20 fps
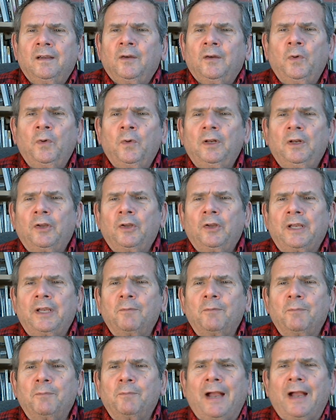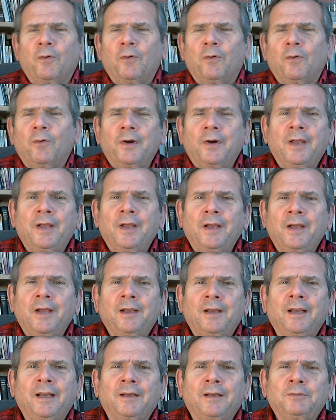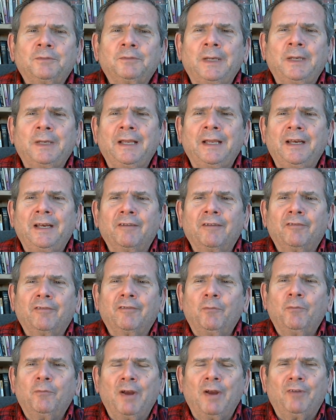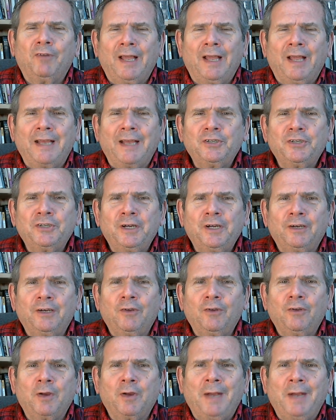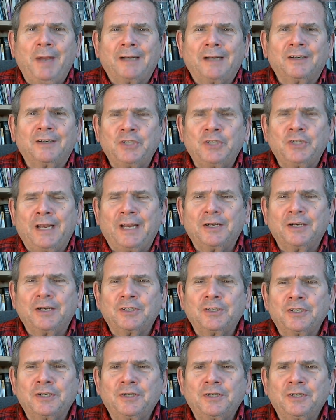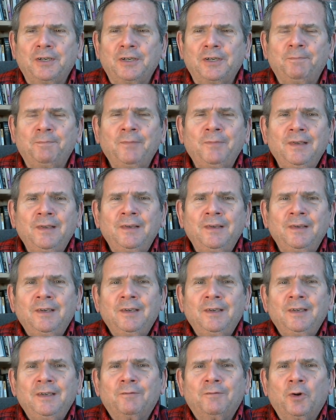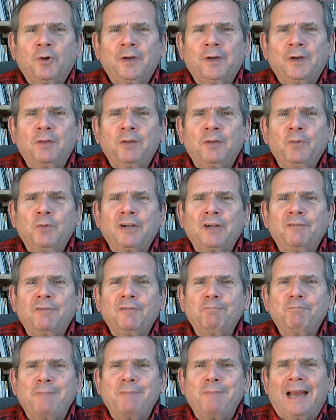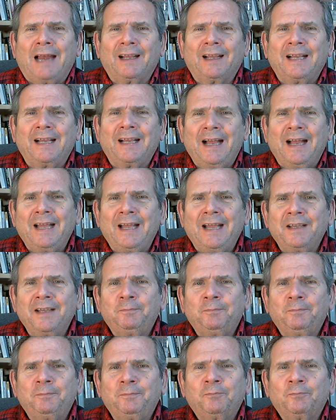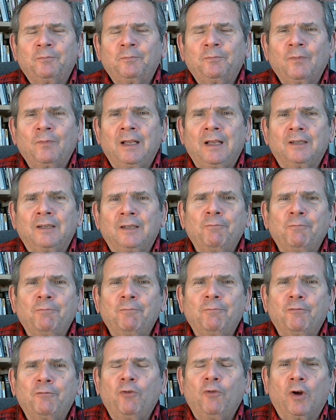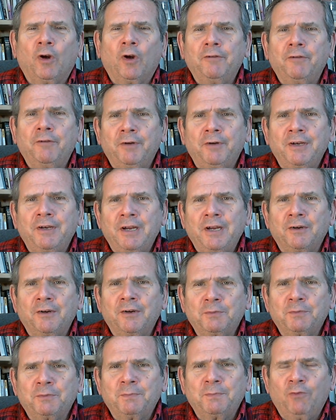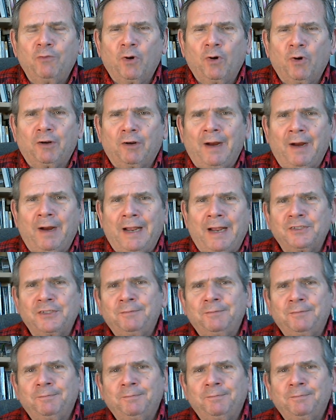We're looking backward, beginning from Revelation and going back to Genesis, and we're in the book of Malachi, some 400 years before Christ.